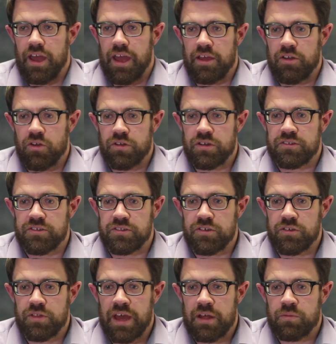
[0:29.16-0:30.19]
In order to
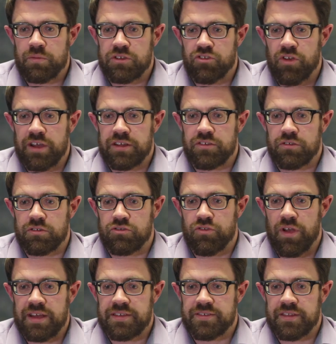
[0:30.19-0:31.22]
do that, we try to
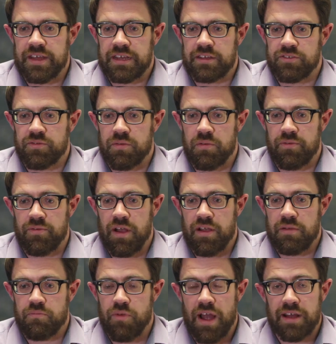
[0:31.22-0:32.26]
address things from a
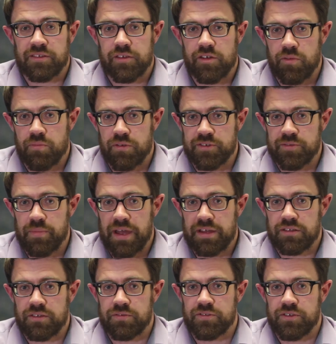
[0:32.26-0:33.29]
very practical
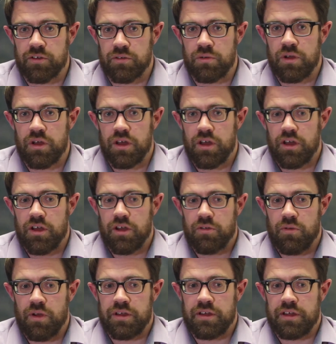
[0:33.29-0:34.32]
perspective. So
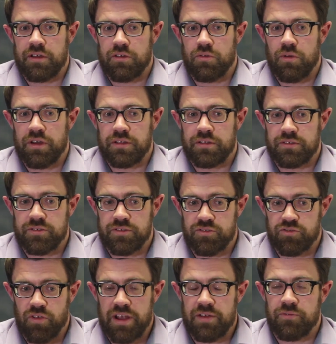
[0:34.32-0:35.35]
writing in quite
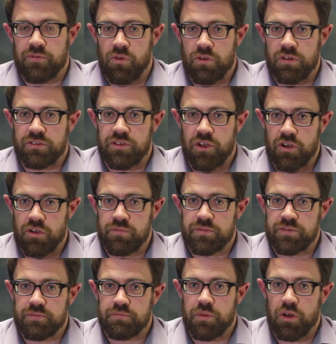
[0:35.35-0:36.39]
straightforward
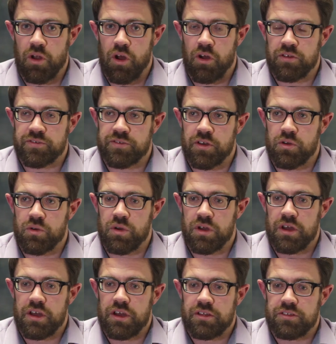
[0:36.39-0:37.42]
terms, but also
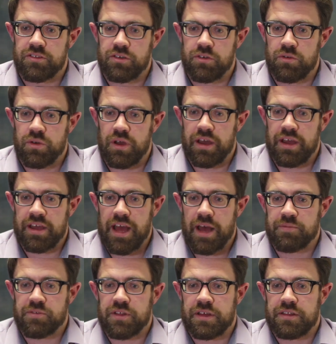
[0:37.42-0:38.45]
to
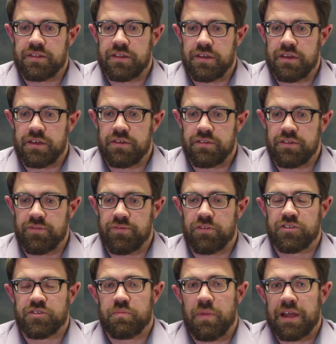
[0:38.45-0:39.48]
encapsulate the, the
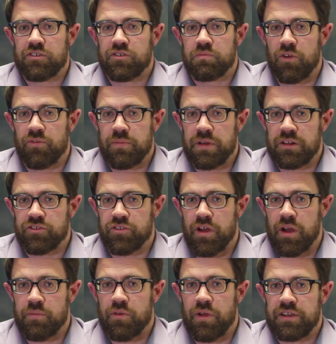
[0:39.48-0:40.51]
full spectrum of military
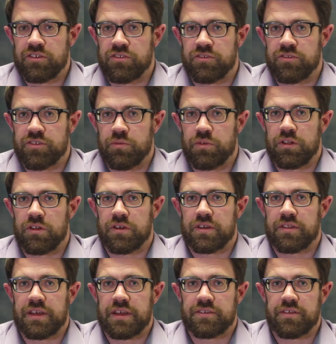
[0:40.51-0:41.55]
operations. So we look
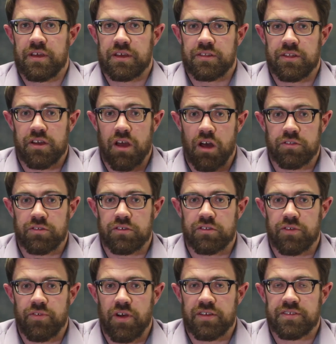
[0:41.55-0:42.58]
at things like the
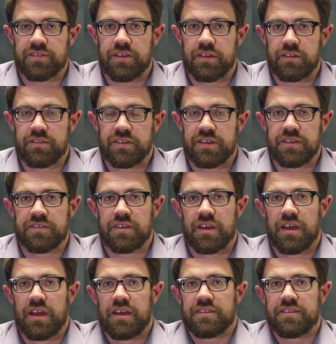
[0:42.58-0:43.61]
conduct of hostilities,
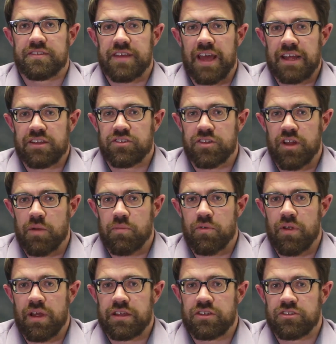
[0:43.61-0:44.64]
detention
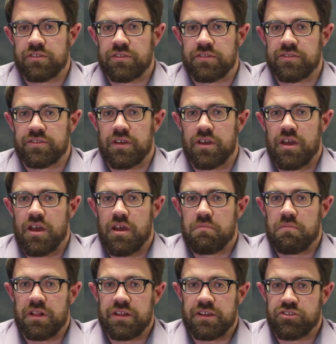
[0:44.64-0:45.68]
operations,
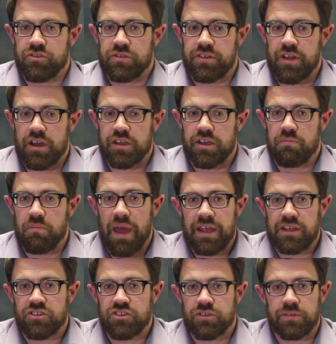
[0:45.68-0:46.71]
belligerent
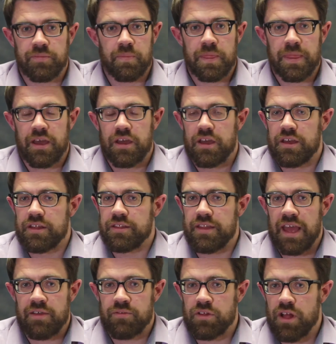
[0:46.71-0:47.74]
occupation,
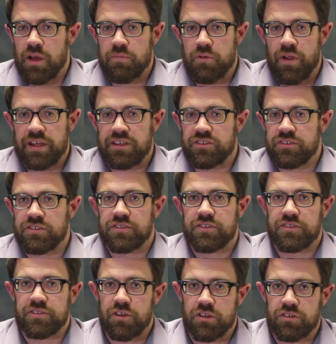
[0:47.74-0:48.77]
naval operations,
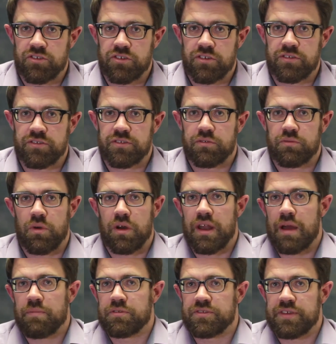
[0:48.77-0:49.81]
searches, what
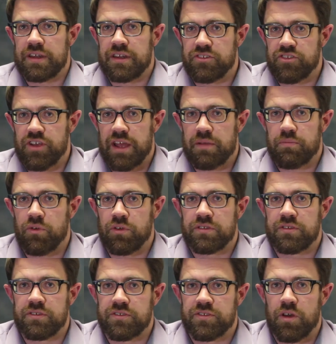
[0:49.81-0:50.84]
happens at a
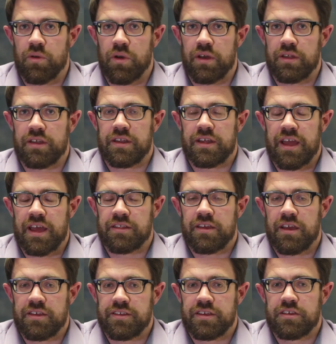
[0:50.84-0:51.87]
checkpoint, and so on. And again,
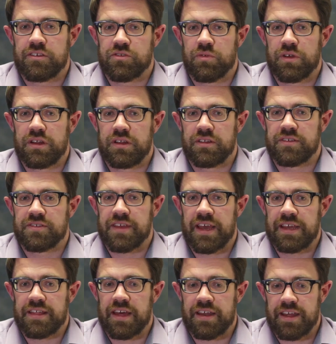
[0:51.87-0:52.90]
the idea is really to
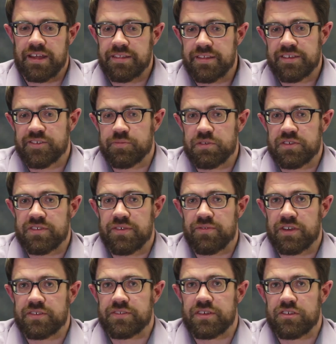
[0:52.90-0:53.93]
say that in this
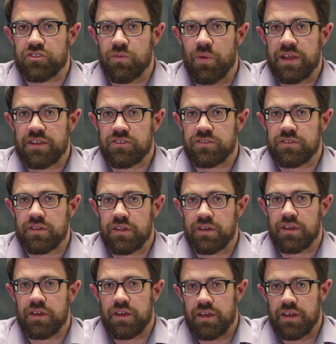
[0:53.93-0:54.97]
specific situation,
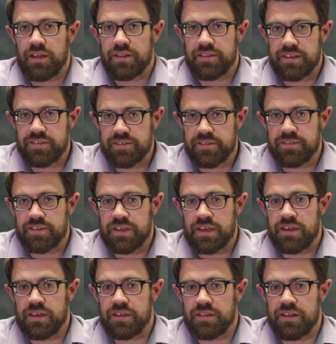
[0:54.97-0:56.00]
this is
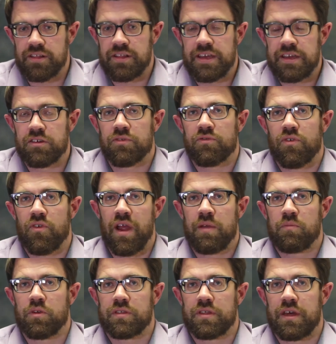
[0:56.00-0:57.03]
the, the legal
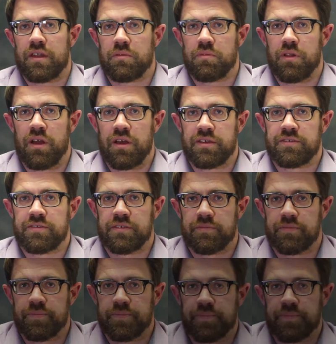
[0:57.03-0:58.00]
framework that applies.